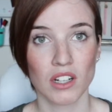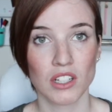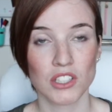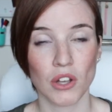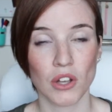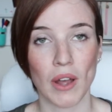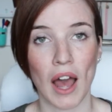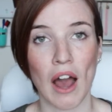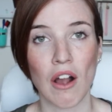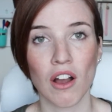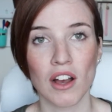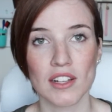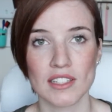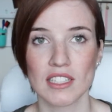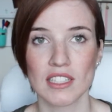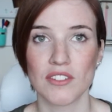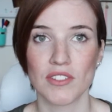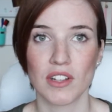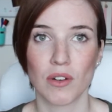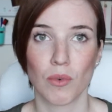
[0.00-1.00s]
so how
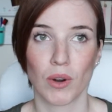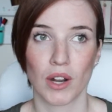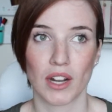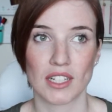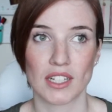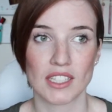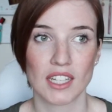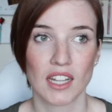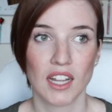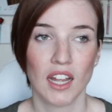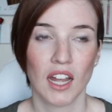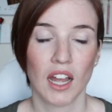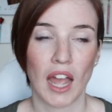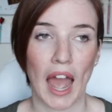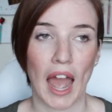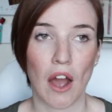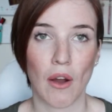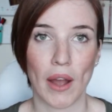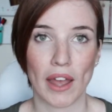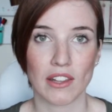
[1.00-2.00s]
cost of living worked,
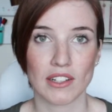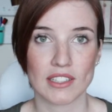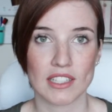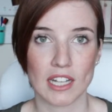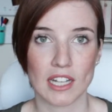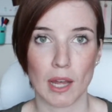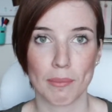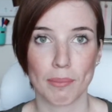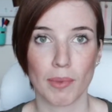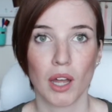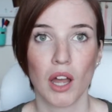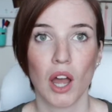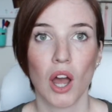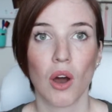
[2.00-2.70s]
how I looked it up,